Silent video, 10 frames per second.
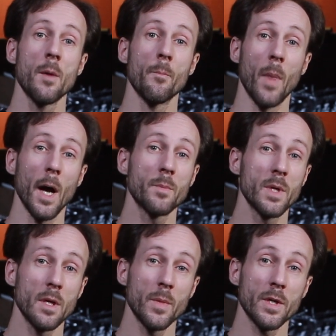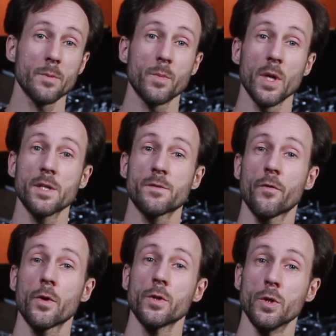might be a better place
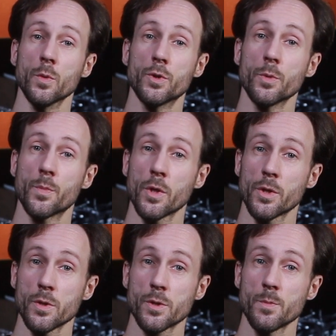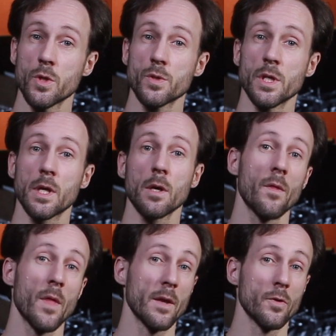for you to produce music
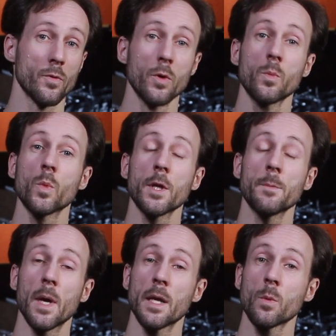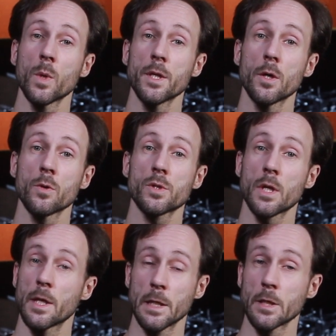than a room with many windows
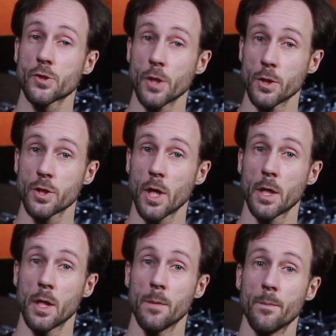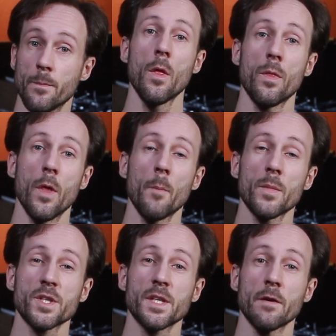letting sunshine in.
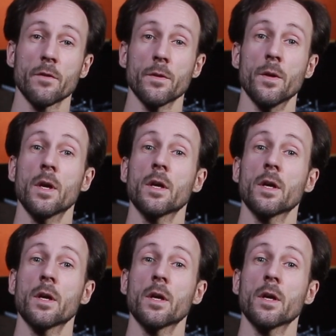Number 7.